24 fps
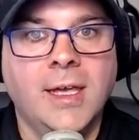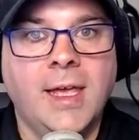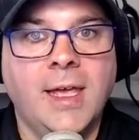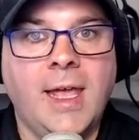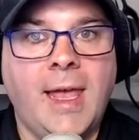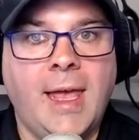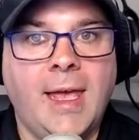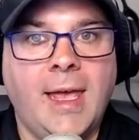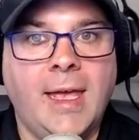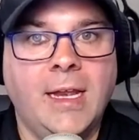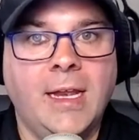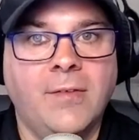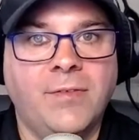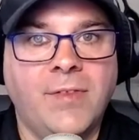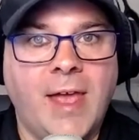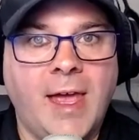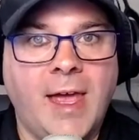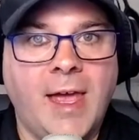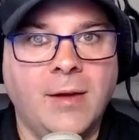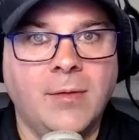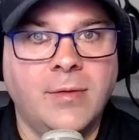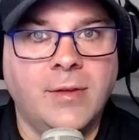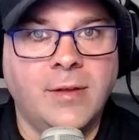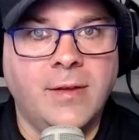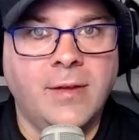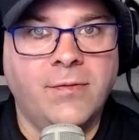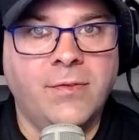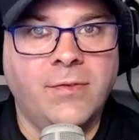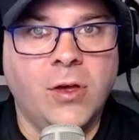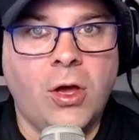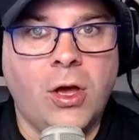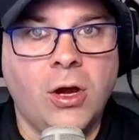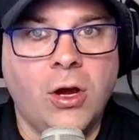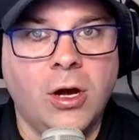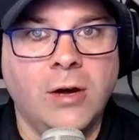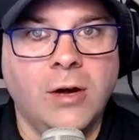And if
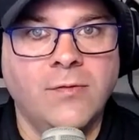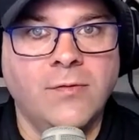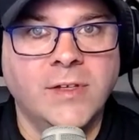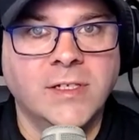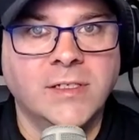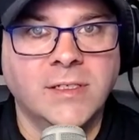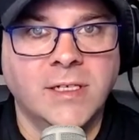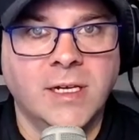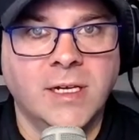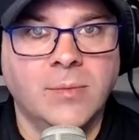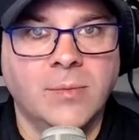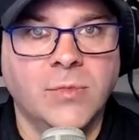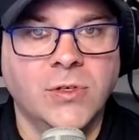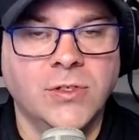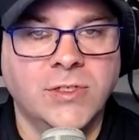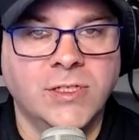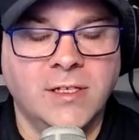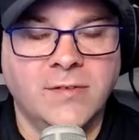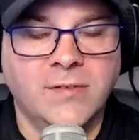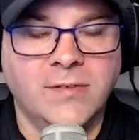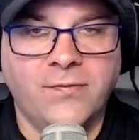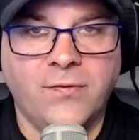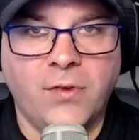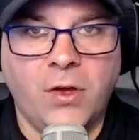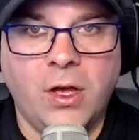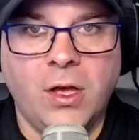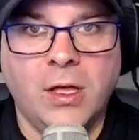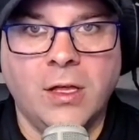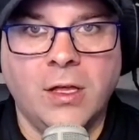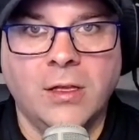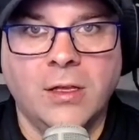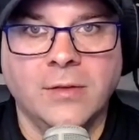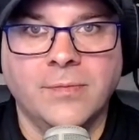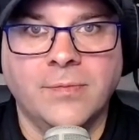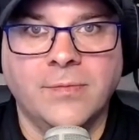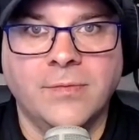the harvest numbers in the
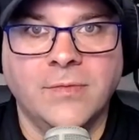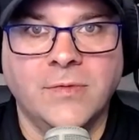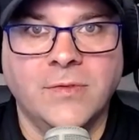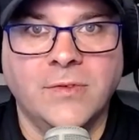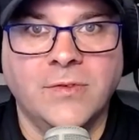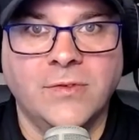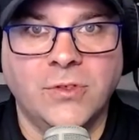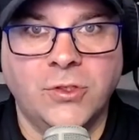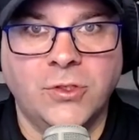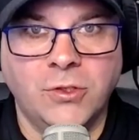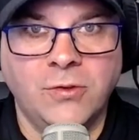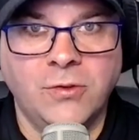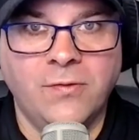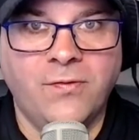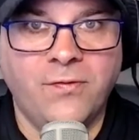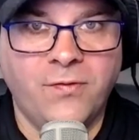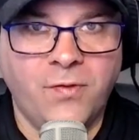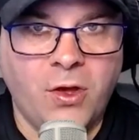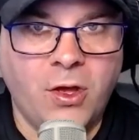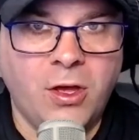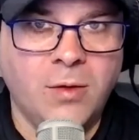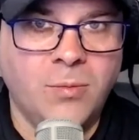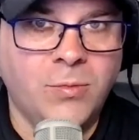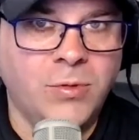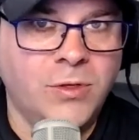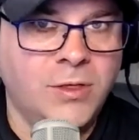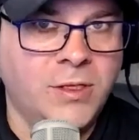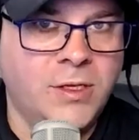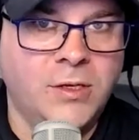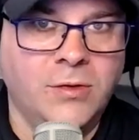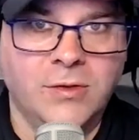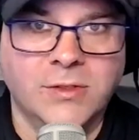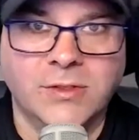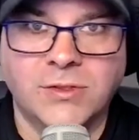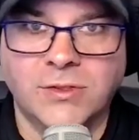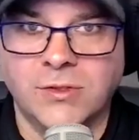fall do fall
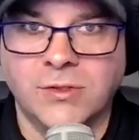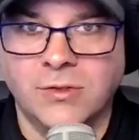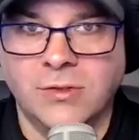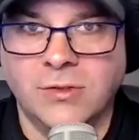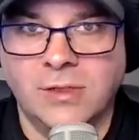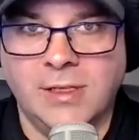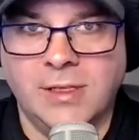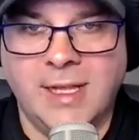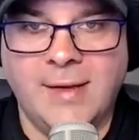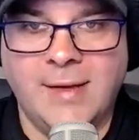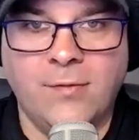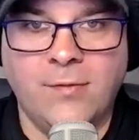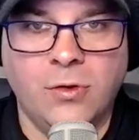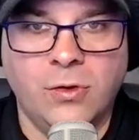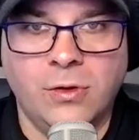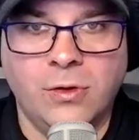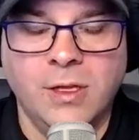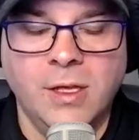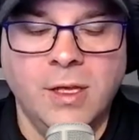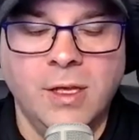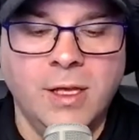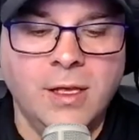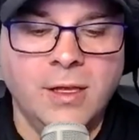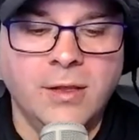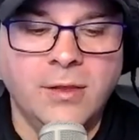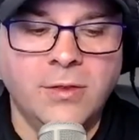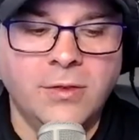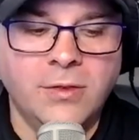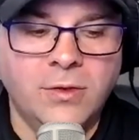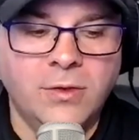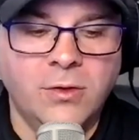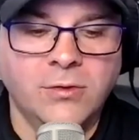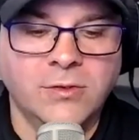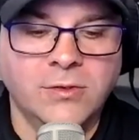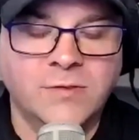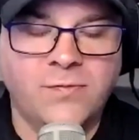below a certain level,
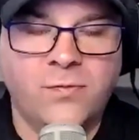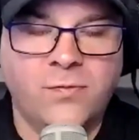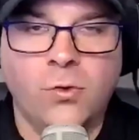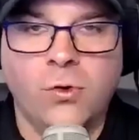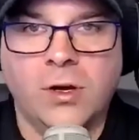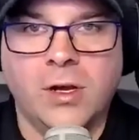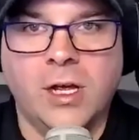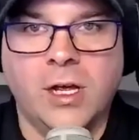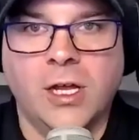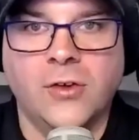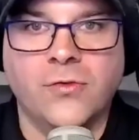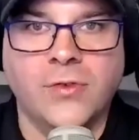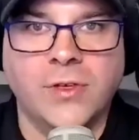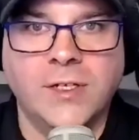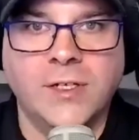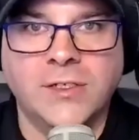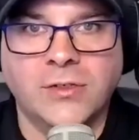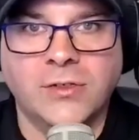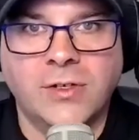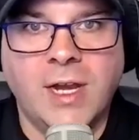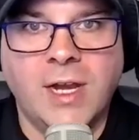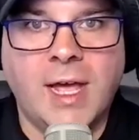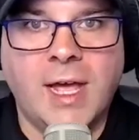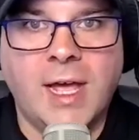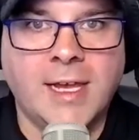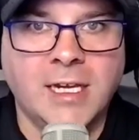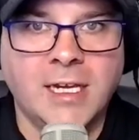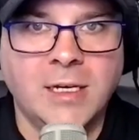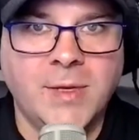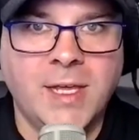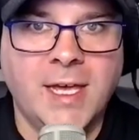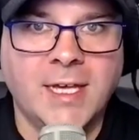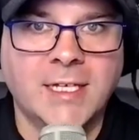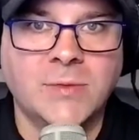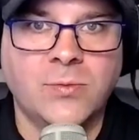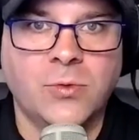those 4 countries are not going to
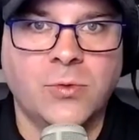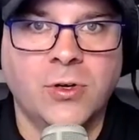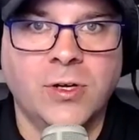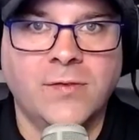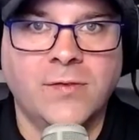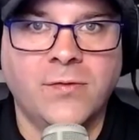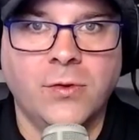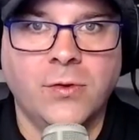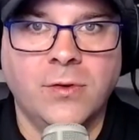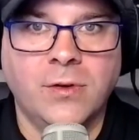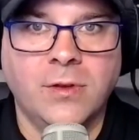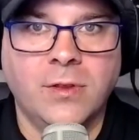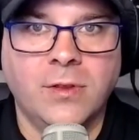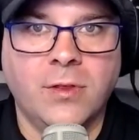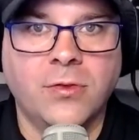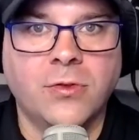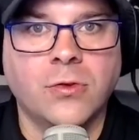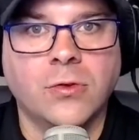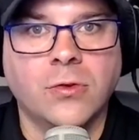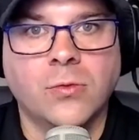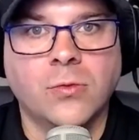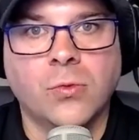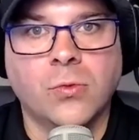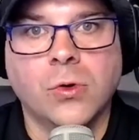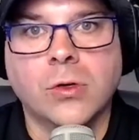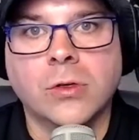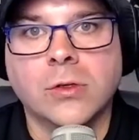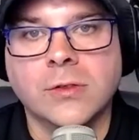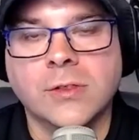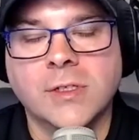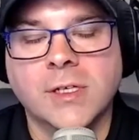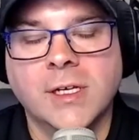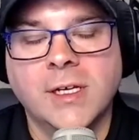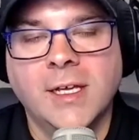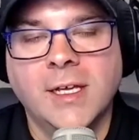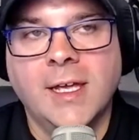be exporting food to the third world.